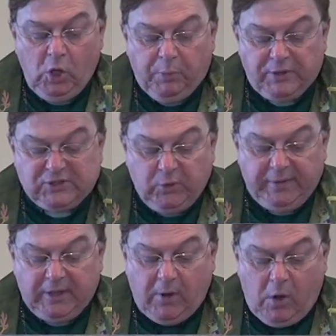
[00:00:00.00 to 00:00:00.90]

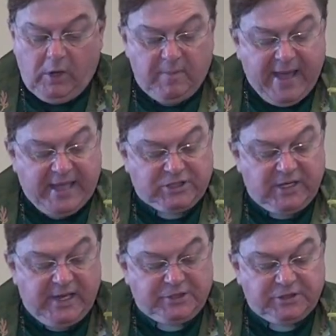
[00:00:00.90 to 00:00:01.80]
pursuing their own
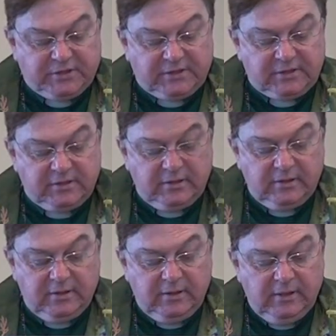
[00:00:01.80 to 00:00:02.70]
imaginations,
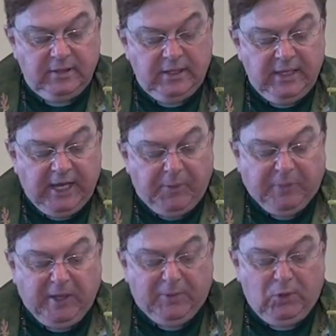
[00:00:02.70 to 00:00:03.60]
a
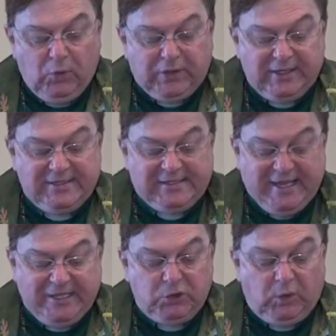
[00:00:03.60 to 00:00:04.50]
people who
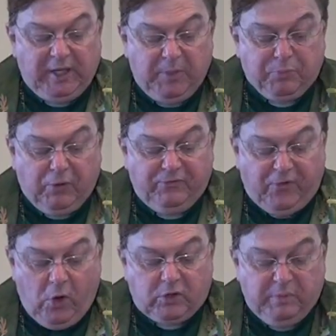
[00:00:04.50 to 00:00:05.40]
continually
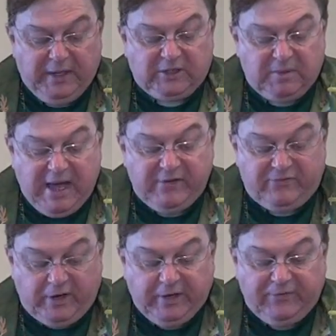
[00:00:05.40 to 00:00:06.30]
provoke me to my
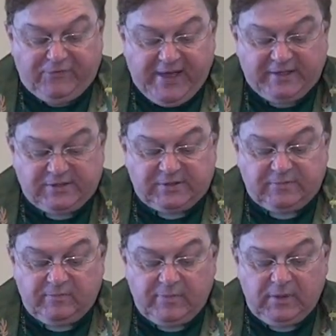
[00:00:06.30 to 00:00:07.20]
very face,
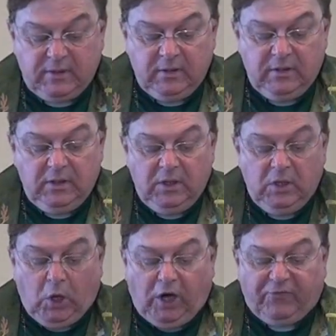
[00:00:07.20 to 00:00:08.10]

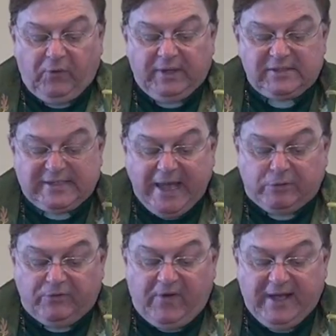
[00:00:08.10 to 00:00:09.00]
offering
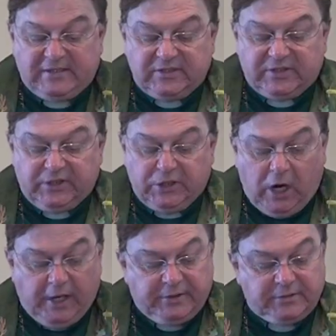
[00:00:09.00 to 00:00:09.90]
sacrifices in
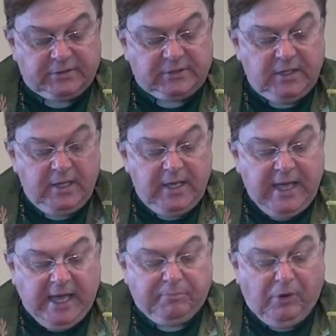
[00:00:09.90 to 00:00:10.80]
gardens
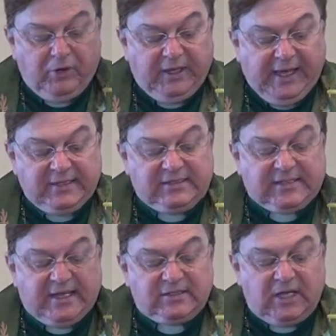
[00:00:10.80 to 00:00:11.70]
and burning
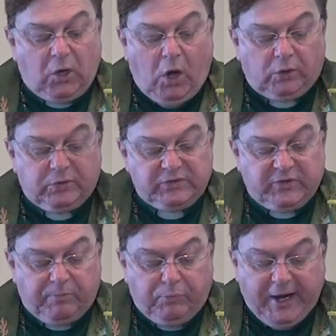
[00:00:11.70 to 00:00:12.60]
incense on altars
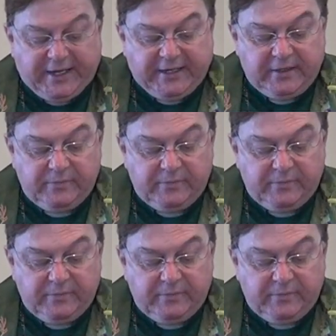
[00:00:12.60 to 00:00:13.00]
of brick,